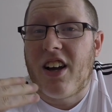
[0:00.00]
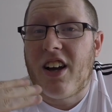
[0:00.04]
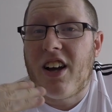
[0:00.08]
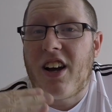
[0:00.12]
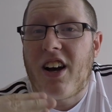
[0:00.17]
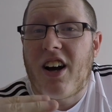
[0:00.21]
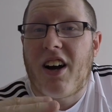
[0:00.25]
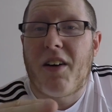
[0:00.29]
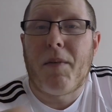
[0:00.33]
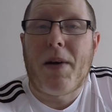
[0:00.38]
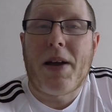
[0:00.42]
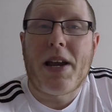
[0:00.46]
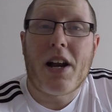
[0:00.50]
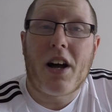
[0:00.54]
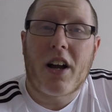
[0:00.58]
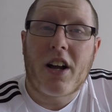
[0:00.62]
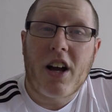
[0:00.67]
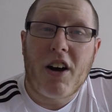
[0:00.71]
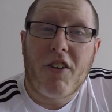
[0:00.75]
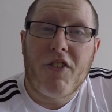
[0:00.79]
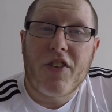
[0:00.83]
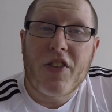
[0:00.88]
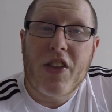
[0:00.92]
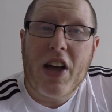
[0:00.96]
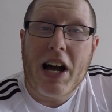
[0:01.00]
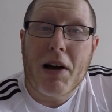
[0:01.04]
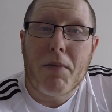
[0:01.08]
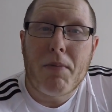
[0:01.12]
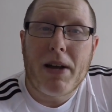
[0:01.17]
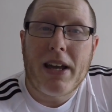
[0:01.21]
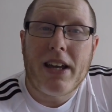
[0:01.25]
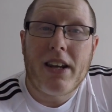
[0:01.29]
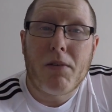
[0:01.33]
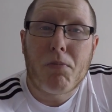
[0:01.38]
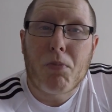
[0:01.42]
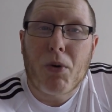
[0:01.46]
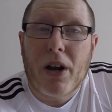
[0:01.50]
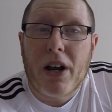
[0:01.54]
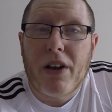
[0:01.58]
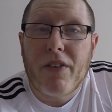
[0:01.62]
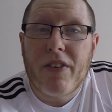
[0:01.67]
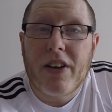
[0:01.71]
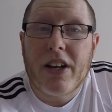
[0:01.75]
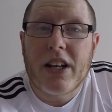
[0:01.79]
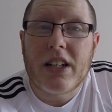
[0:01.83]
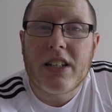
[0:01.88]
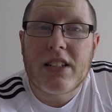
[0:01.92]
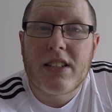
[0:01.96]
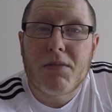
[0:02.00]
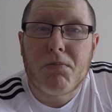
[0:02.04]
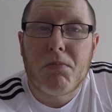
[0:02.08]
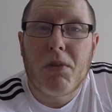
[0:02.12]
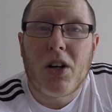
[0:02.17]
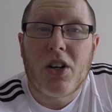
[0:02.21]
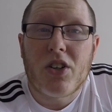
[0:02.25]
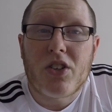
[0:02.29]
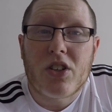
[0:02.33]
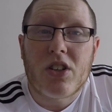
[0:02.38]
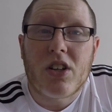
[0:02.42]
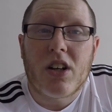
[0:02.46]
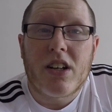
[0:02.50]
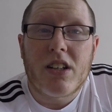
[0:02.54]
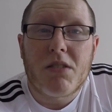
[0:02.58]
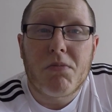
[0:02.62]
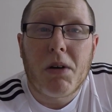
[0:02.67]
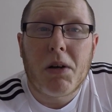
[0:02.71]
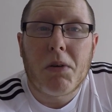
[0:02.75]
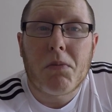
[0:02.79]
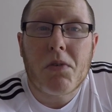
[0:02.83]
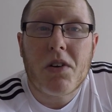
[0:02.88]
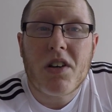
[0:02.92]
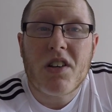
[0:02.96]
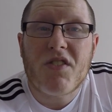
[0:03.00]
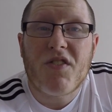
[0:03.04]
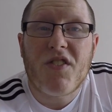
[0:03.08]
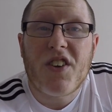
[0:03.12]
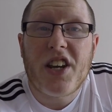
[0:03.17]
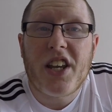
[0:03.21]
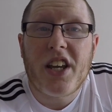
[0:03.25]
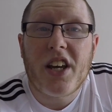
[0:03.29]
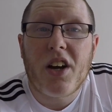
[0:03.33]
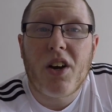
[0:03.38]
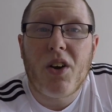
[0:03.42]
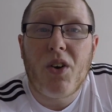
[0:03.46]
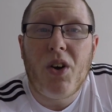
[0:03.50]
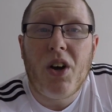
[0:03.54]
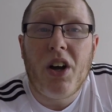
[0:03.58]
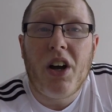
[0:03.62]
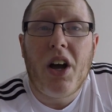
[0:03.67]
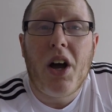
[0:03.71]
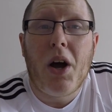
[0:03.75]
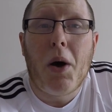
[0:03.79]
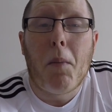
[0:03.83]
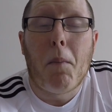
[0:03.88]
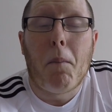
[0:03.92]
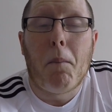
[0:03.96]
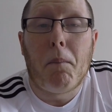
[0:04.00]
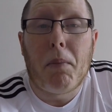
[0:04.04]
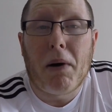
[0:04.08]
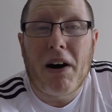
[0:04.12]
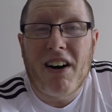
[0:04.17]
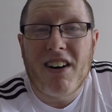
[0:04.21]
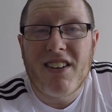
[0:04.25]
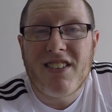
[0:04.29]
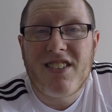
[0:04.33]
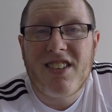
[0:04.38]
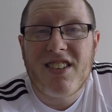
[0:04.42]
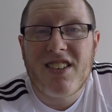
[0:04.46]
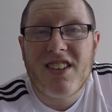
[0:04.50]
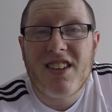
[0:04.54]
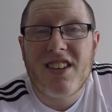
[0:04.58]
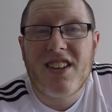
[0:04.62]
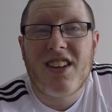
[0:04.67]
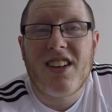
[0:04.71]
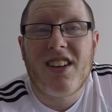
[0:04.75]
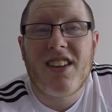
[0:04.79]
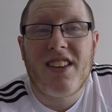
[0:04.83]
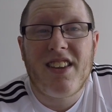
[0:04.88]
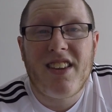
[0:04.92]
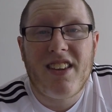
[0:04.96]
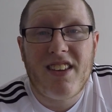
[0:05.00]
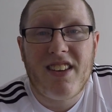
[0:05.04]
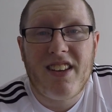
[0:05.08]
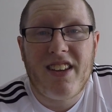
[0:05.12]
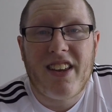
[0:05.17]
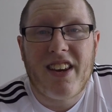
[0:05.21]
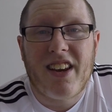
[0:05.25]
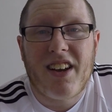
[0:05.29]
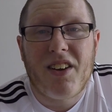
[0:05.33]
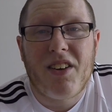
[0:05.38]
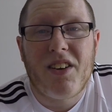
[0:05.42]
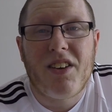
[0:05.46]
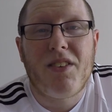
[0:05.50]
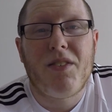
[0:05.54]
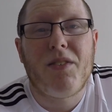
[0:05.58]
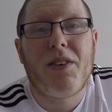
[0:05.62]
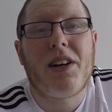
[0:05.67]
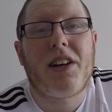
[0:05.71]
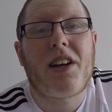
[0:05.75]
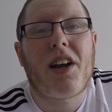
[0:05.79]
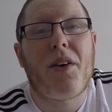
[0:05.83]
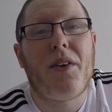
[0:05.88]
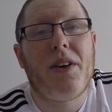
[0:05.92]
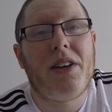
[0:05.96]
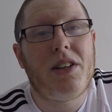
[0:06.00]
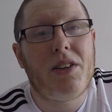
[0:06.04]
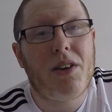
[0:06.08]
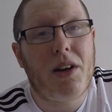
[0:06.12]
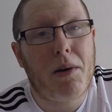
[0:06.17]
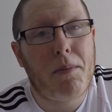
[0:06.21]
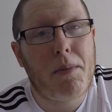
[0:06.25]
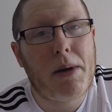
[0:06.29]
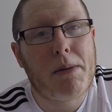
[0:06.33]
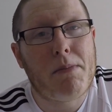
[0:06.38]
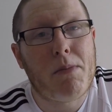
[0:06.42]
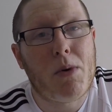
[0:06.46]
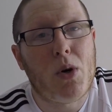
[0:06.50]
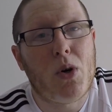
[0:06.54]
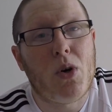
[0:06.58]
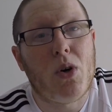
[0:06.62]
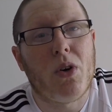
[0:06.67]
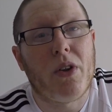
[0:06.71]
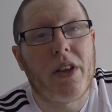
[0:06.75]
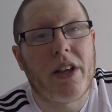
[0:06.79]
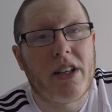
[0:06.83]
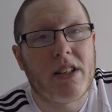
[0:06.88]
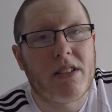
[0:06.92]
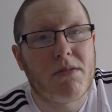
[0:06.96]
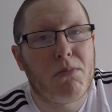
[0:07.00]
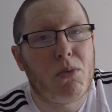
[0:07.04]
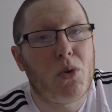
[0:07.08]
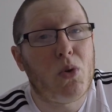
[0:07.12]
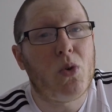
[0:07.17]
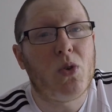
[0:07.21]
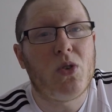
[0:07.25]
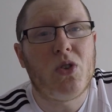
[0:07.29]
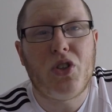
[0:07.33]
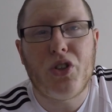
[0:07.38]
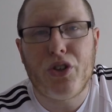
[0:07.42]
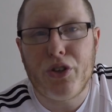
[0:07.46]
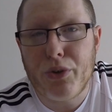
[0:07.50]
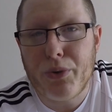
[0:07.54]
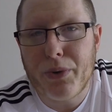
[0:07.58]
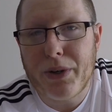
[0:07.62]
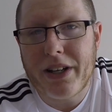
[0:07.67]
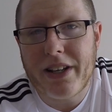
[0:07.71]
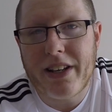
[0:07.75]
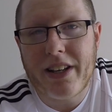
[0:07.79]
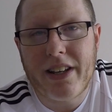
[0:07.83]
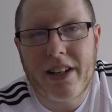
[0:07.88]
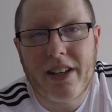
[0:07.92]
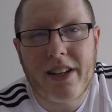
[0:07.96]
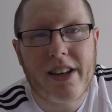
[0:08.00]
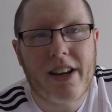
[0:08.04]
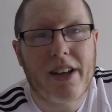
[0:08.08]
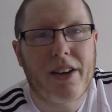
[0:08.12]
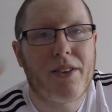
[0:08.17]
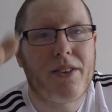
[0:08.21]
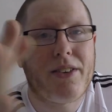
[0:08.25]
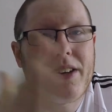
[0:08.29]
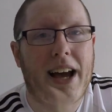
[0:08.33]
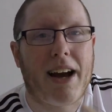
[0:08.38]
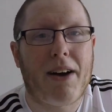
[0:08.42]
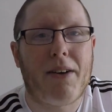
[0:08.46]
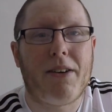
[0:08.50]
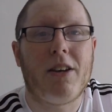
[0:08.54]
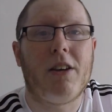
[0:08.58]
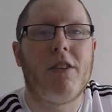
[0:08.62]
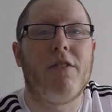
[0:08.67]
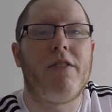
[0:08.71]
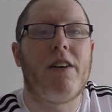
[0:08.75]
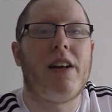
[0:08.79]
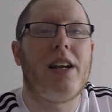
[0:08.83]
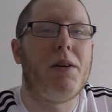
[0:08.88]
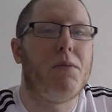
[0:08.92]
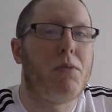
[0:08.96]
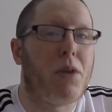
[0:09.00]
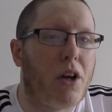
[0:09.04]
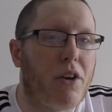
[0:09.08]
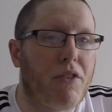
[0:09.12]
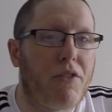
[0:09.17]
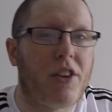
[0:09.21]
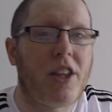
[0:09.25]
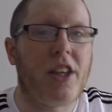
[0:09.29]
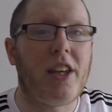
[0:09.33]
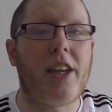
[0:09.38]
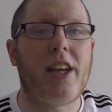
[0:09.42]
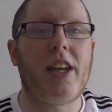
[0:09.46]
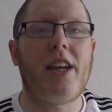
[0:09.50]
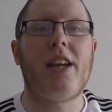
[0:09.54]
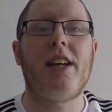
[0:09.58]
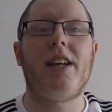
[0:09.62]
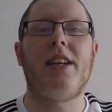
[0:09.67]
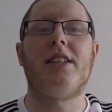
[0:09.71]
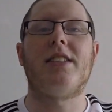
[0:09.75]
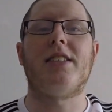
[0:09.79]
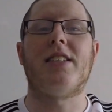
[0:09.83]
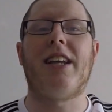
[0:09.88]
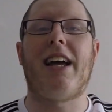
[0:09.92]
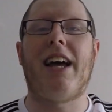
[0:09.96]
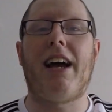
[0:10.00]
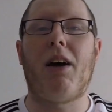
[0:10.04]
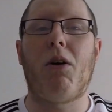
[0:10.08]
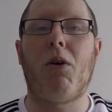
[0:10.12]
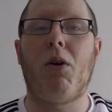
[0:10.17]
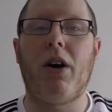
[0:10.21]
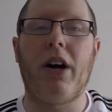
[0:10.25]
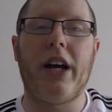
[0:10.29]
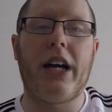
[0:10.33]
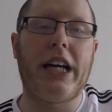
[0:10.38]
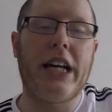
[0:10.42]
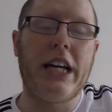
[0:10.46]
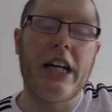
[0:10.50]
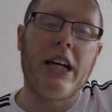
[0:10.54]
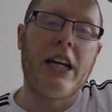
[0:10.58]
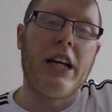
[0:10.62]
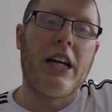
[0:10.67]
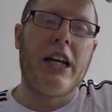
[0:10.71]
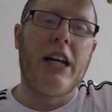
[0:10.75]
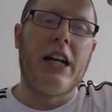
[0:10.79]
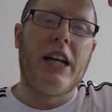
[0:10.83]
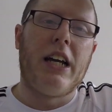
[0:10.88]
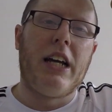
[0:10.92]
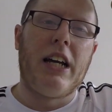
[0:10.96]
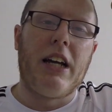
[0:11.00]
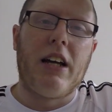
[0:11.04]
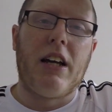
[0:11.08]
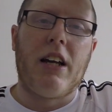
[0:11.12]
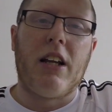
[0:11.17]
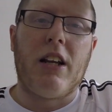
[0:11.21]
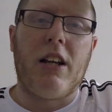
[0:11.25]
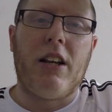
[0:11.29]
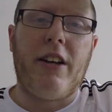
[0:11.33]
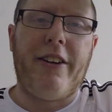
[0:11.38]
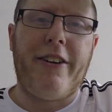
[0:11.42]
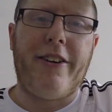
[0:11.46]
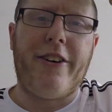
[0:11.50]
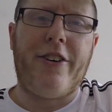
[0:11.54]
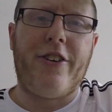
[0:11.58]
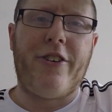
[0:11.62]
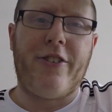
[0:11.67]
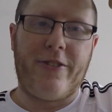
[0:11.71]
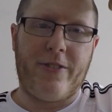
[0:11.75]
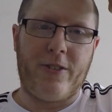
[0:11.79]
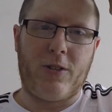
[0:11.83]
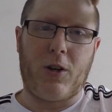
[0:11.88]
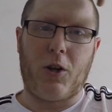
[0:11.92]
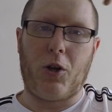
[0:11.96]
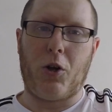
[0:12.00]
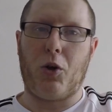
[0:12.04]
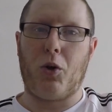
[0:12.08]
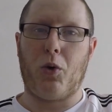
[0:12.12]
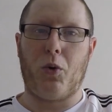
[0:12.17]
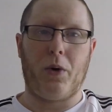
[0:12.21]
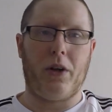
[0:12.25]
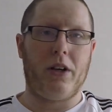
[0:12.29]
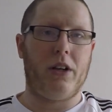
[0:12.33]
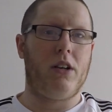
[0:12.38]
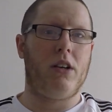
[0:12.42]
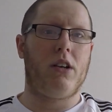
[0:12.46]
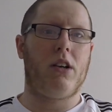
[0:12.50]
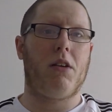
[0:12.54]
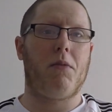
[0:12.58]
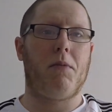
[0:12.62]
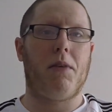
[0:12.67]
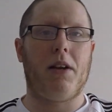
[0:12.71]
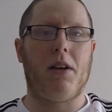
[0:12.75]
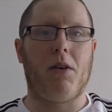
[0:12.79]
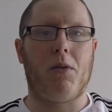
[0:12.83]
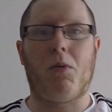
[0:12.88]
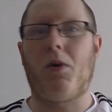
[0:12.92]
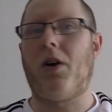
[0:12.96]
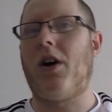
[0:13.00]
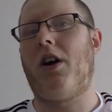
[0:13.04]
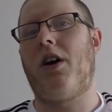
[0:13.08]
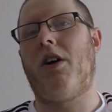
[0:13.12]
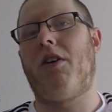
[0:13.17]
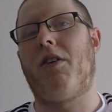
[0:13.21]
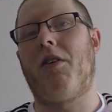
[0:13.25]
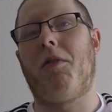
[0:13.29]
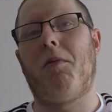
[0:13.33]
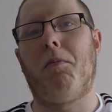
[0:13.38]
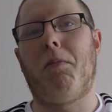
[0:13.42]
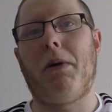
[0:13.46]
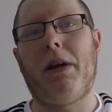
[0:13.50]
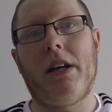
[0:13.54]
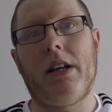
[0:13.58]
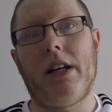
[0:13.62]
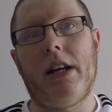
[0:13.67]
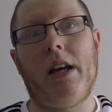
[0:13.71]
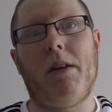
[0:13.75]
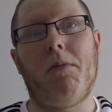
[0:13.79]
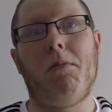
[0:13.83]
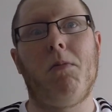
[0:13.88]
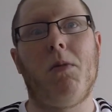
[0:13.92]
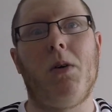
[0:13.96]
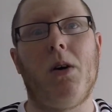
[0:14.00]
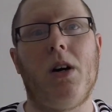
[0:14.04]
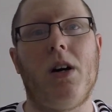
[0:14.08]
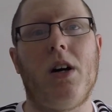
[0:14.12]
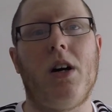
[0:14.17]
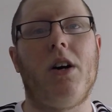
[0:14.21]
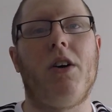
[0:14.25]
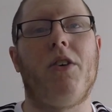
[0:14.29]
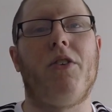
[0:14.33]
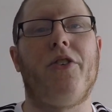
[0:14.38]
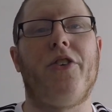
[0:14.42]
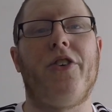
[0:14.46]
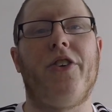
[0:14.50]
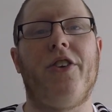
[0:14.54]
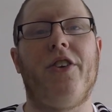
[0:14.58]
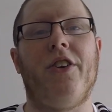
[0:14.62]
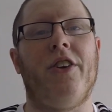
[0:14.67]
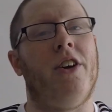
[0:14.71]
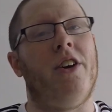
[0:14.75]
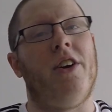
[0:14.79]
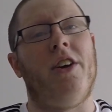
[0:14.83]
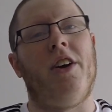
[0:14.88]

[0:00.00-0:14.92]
I mean, I covered that a bit in the previous Merchandise Memories video, but we'll go into it a bit more. There's more to it, how it developed over the years and how I learnt who Intamin were and B&M were and